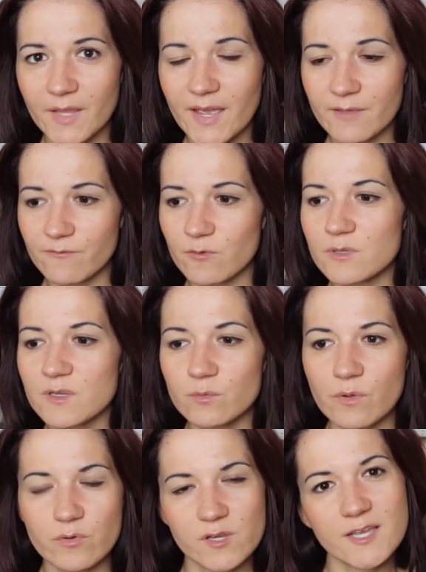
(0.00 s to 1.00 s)
I thought that
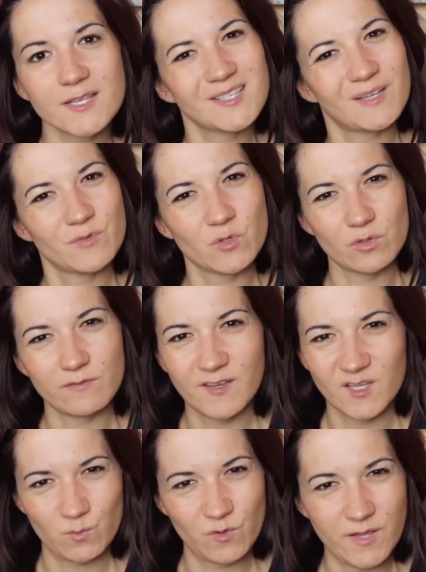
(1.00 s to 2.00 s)
we would get some sort of
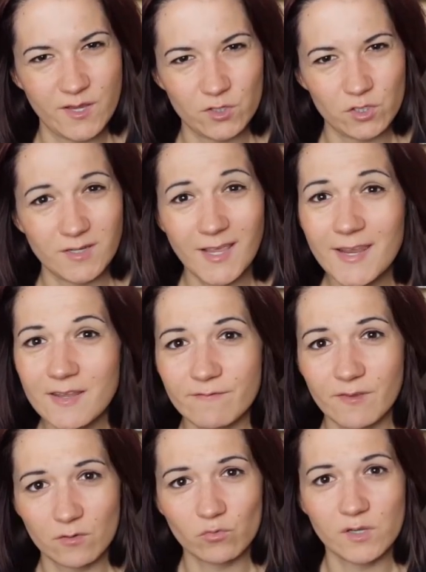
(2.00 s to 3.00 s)
explanation,
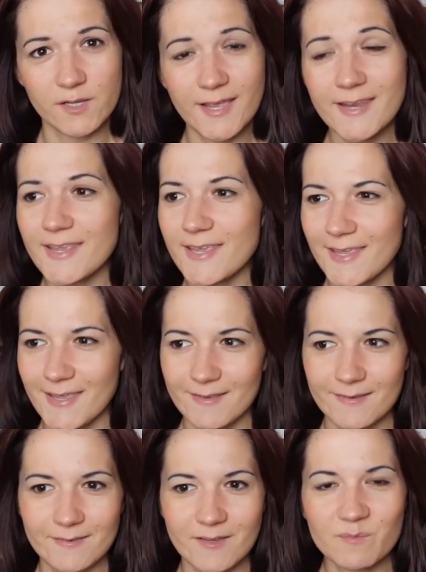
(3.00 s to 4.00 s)
anything really, any
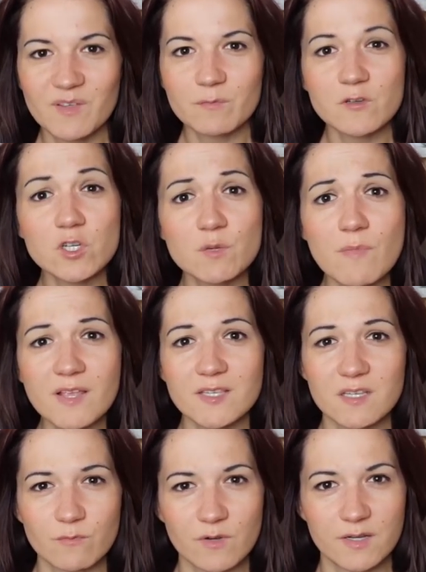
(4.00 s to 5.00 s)
hint that maybe she met
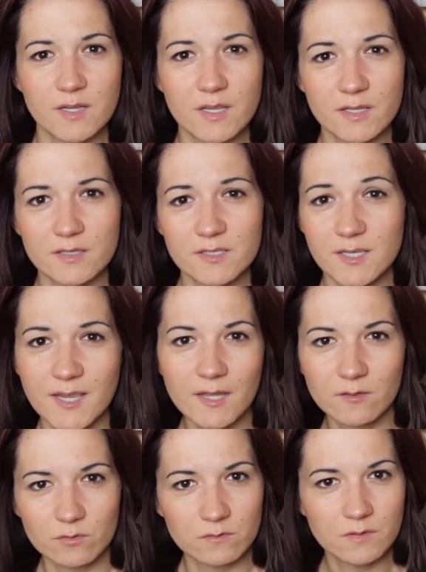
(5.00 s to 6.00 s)
someone in
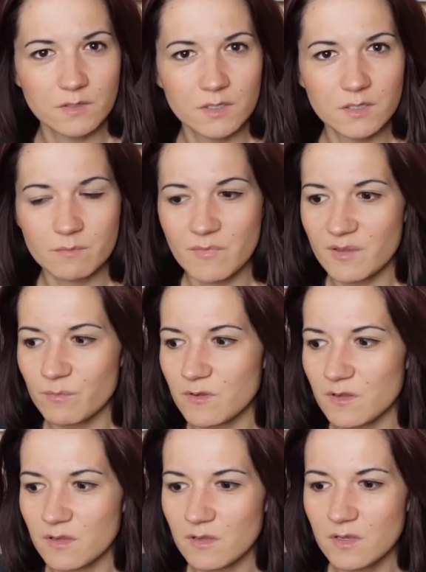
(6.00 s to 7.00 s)
Seattle
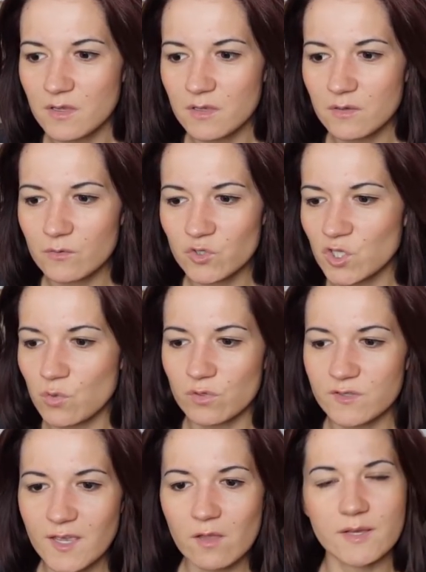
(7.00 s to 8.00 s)
maybe she
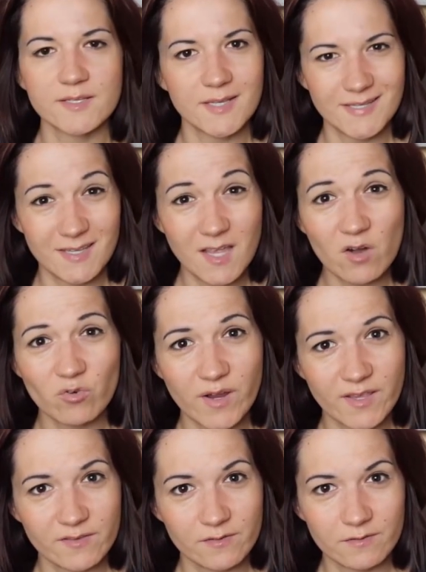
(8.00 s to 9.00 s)
would tell us as a
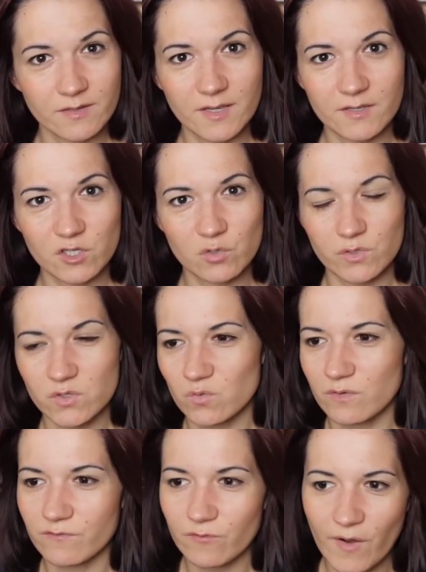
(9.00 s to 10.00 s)
narrator that she was too
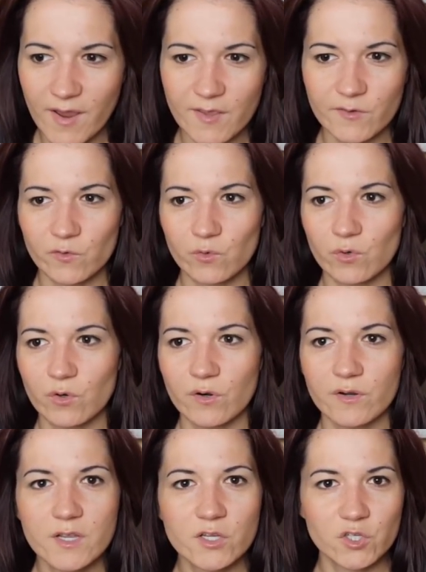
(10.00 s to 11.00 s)
afraid
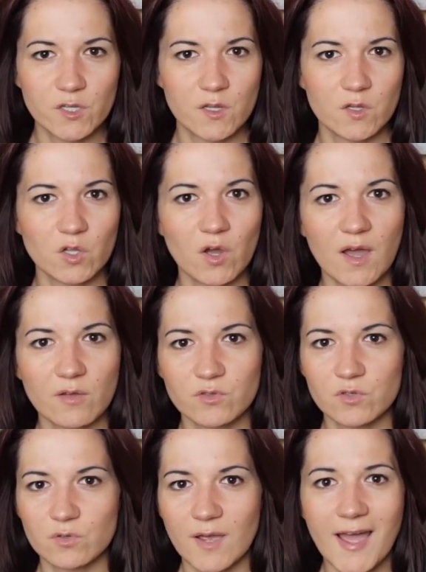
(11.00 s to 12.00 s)
or she didn't know how
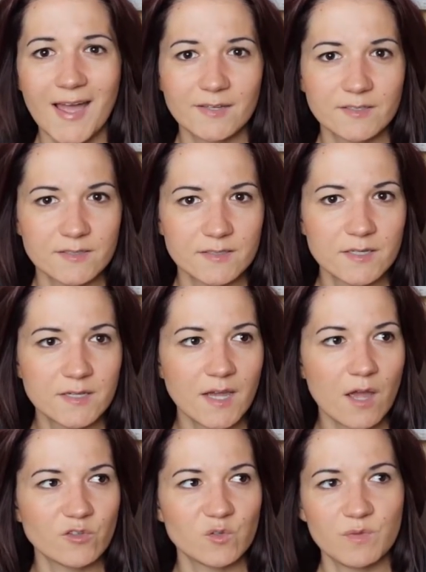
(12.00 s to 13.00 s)
to act,
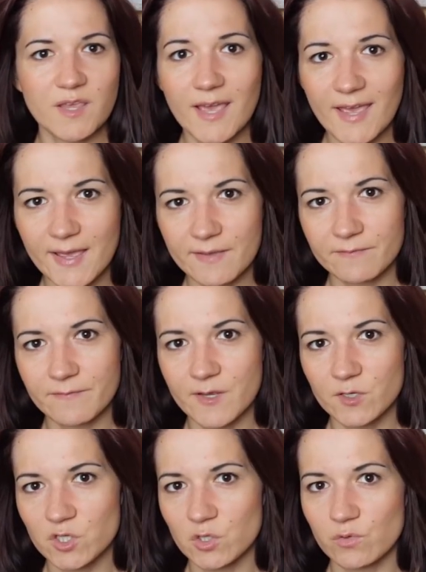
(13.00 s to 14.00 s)
how to behave,
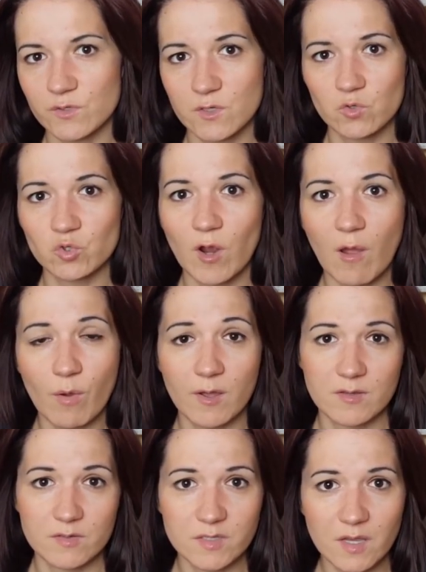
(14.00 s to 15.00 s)
that she was in trauma
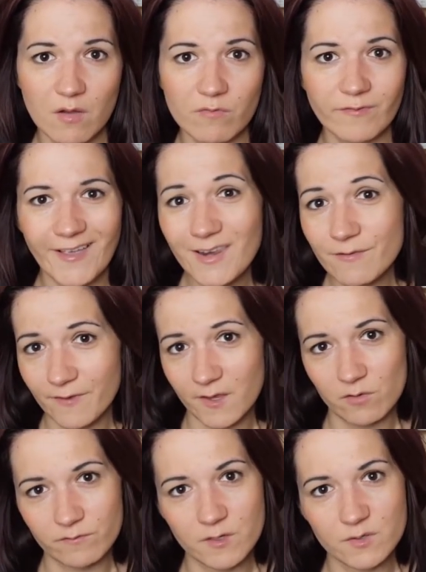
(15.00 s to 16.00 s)
herself, anything
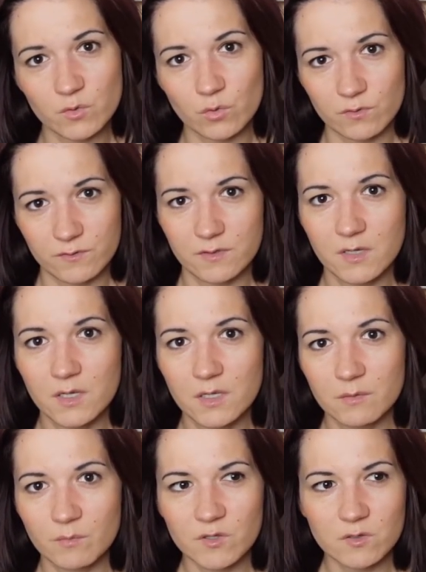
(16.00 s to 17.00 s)
of that sort.
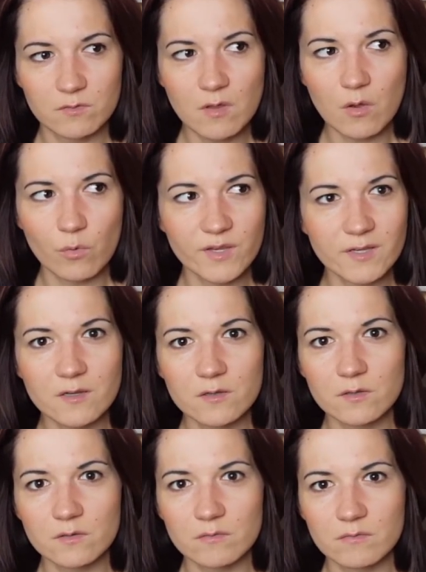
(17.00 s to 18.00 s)
But no, we
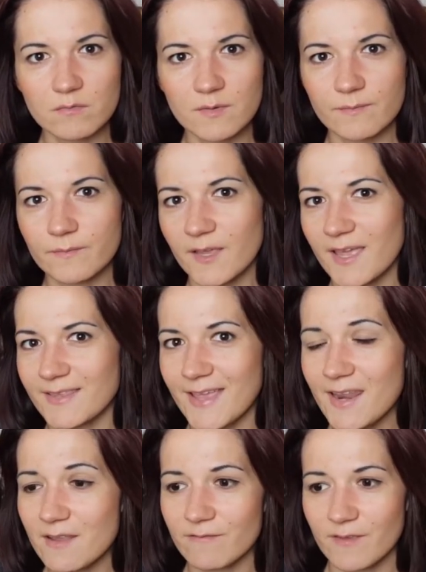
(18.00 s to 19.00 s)
didn't get
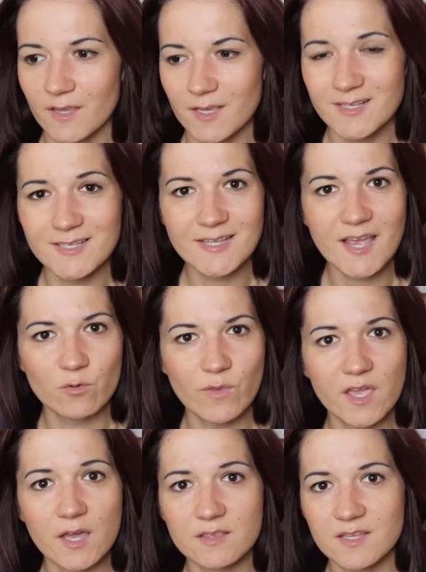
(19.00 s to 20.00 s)
anything. Instead, we
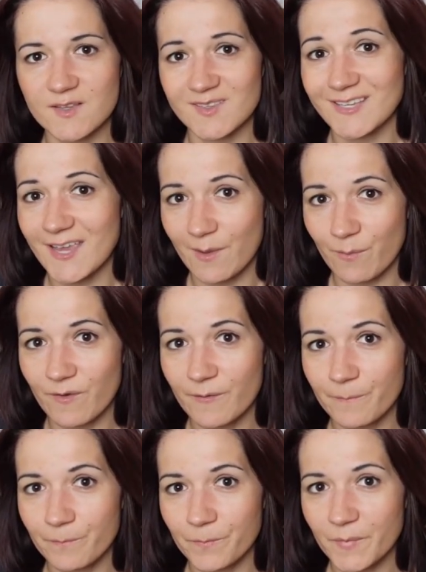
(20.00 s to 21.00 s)
got that tape
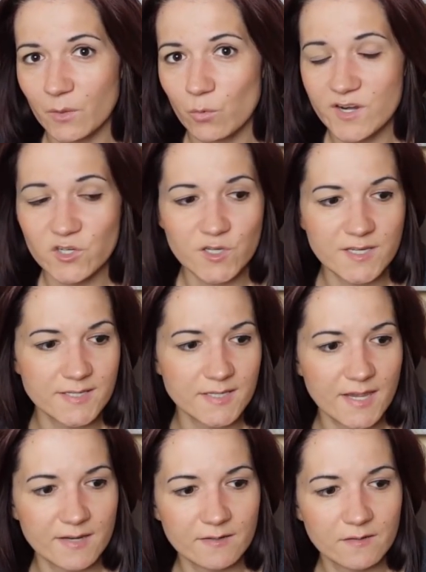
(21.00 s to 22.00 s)
when she
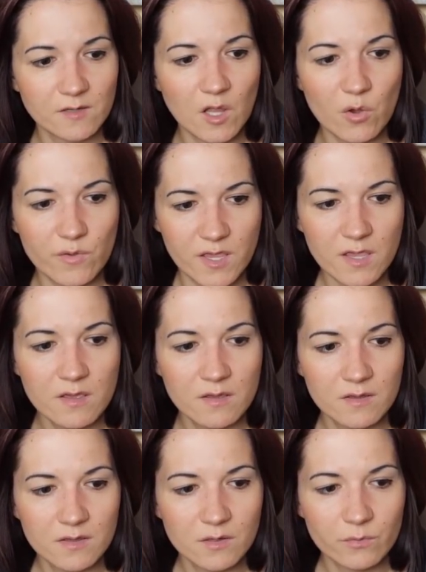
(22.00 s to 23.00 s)
said, Chloe,
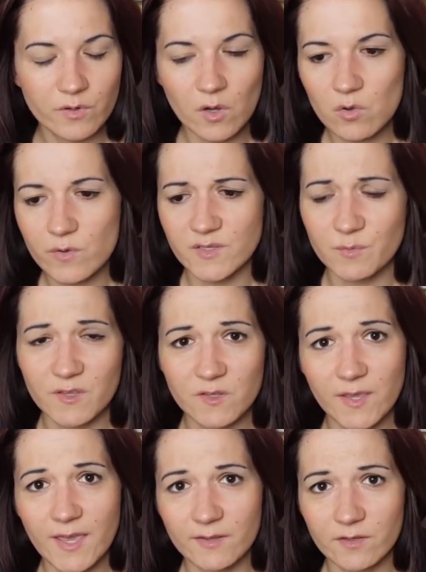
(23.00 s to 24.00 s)
we'll always be
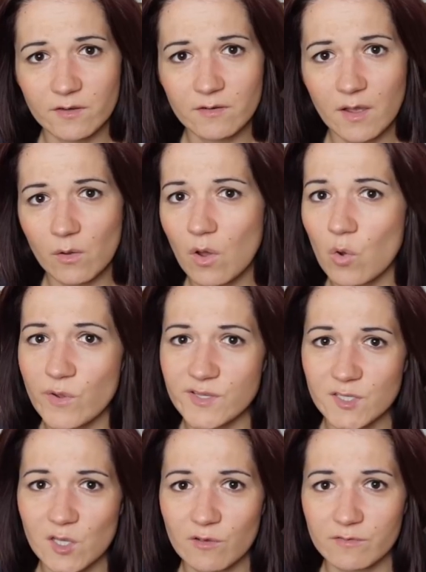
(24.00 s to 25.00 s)
together, I'll
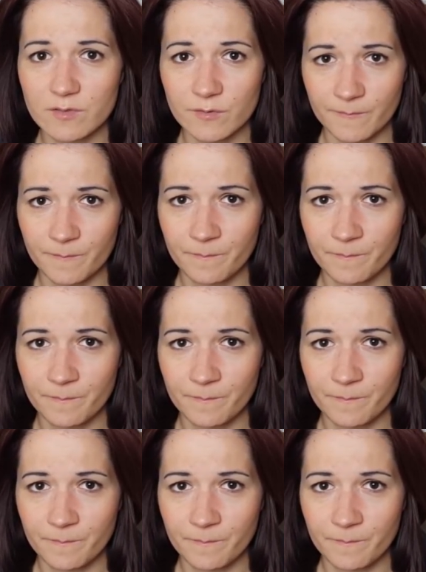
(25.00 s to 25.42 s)
always love you.